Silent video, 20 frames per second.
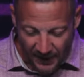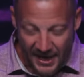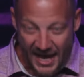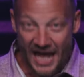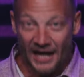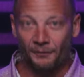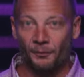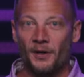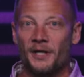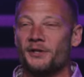And
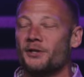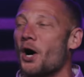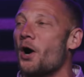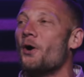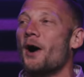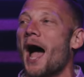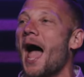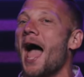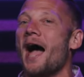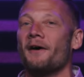if we don't
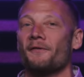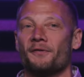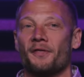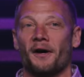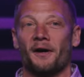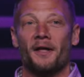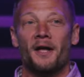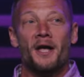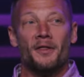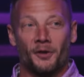have
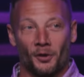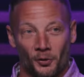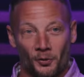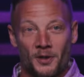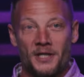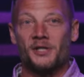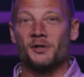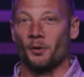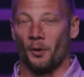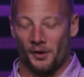the, the
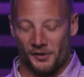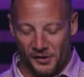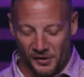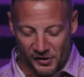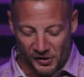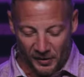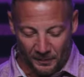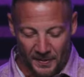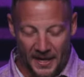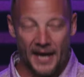resources
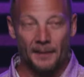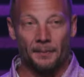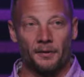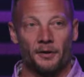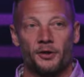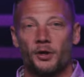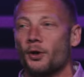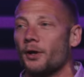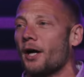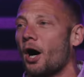to be able to
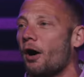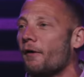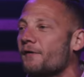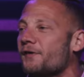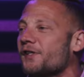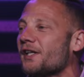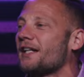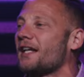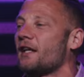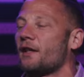do it, all of a
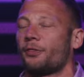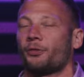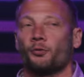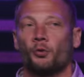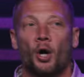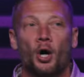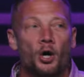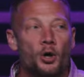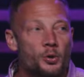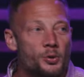sudden it
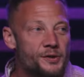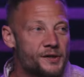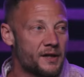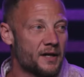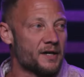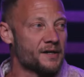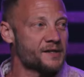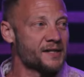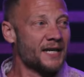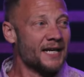throws
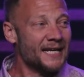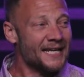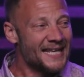us